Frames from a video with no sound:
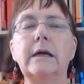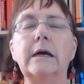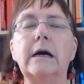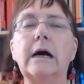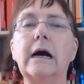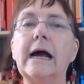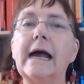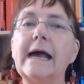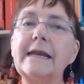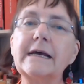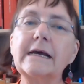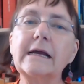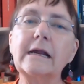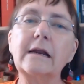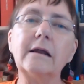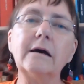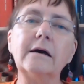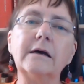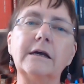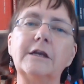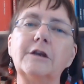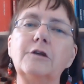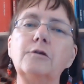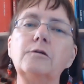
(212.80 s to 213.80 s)
I had a
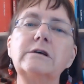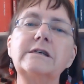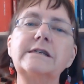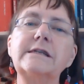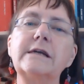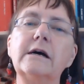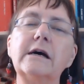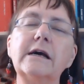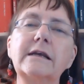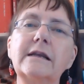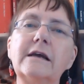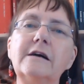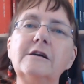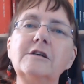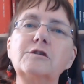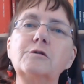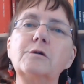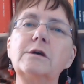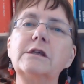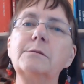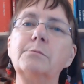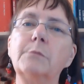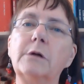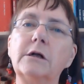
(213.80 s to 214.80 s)
client who was diagnosed
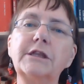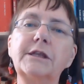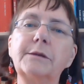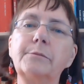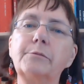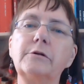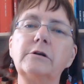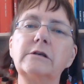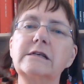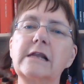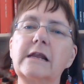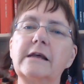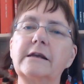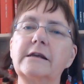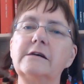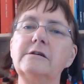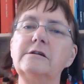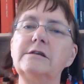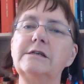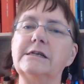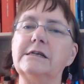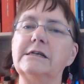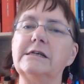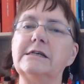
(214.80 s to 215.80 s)
with multiple
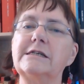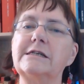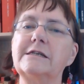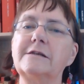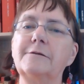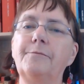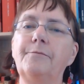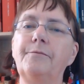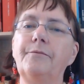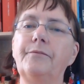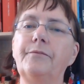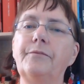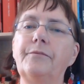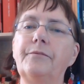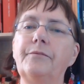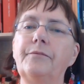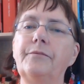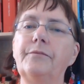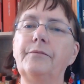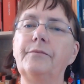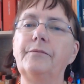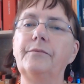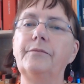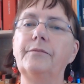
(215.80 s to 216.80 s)
sclerosis.
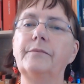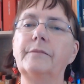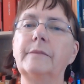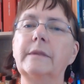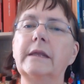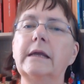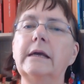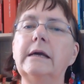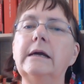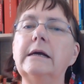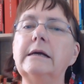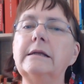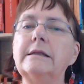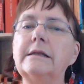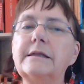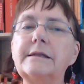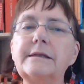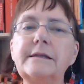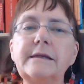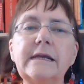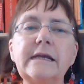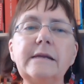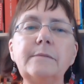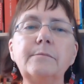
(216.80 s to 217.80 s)
The
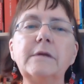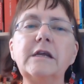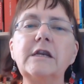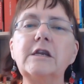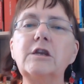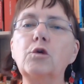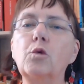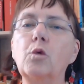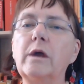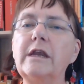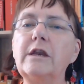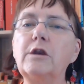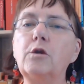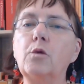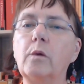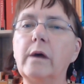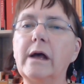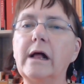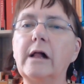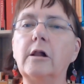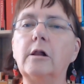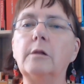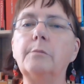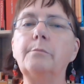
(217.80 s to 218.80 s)
treatment went
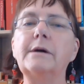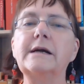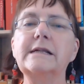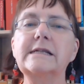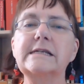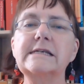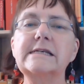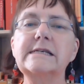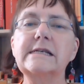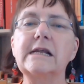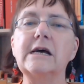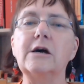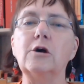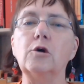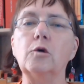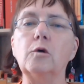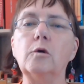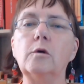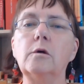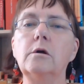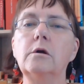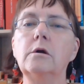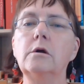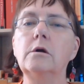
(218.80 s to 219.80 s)
well but
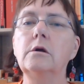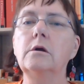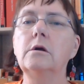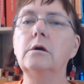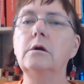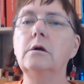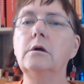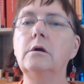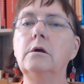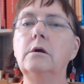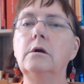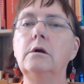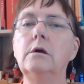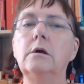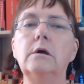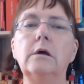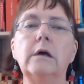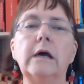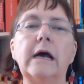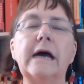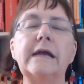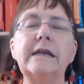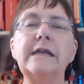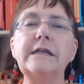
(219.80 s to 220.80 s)
slow,
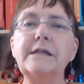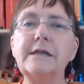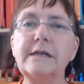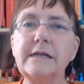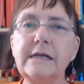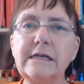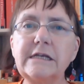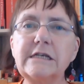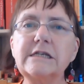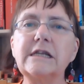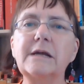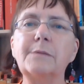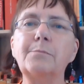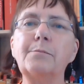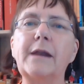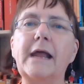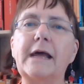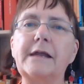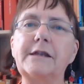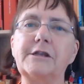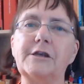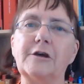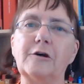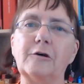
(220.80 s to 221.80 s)
and it reached a
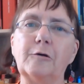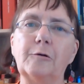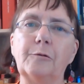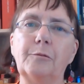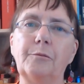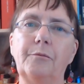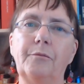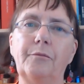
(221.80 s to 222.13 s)
plateau.